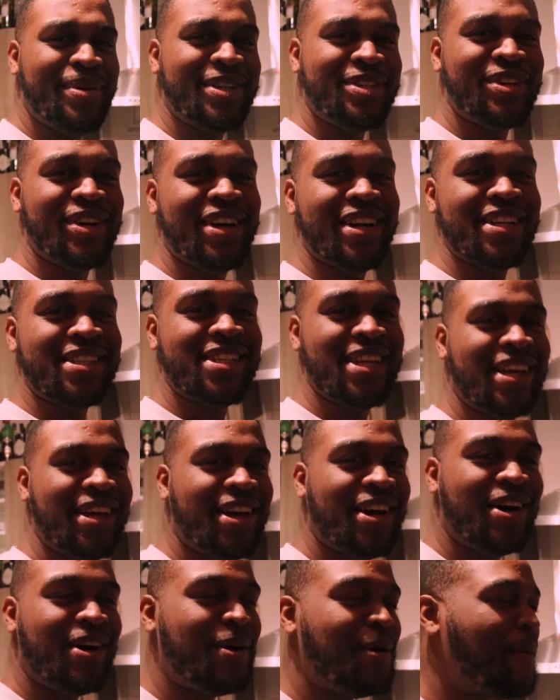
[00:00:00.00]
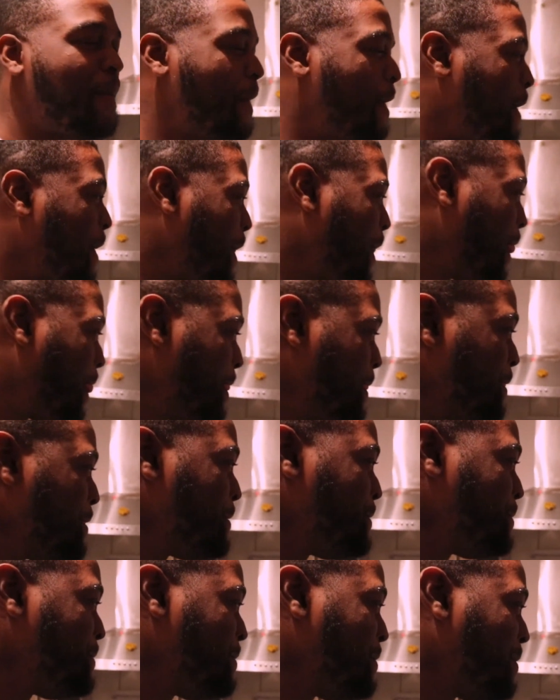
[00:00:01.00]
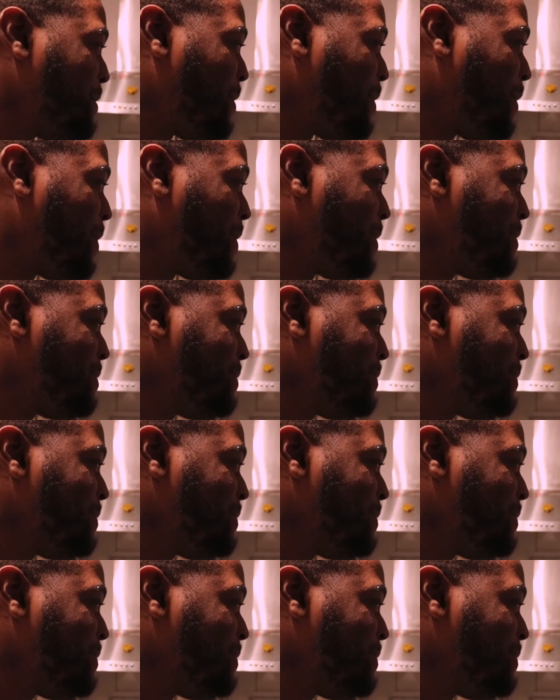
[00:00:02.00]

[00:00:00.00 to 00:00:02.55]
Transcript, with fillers: am I trying to say, y'all? Who came